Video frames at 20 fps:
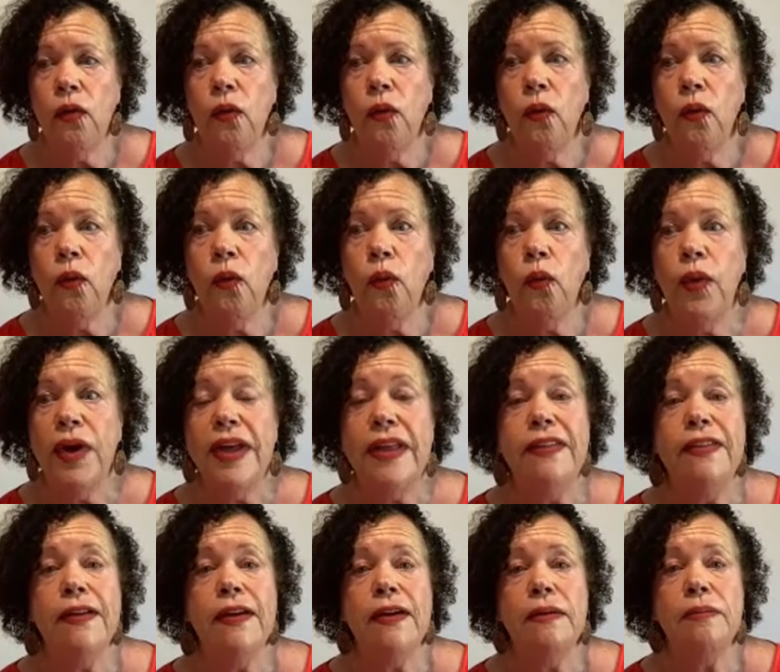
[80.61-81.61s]

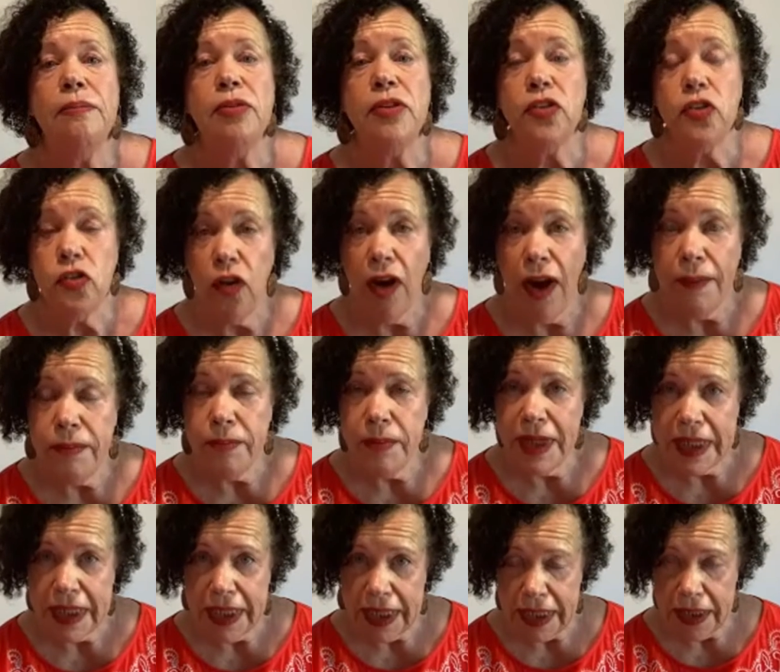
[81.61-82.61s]
with prescribed
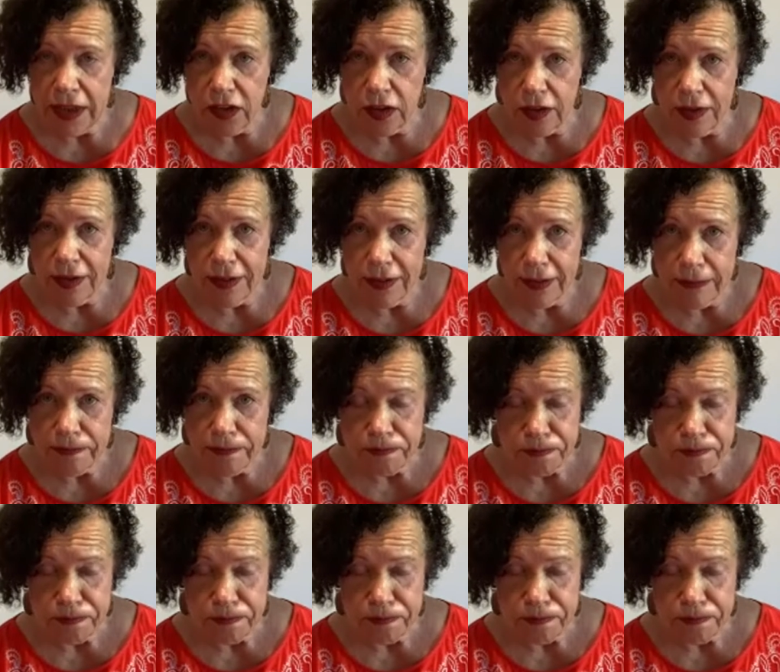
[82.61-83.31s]
medications.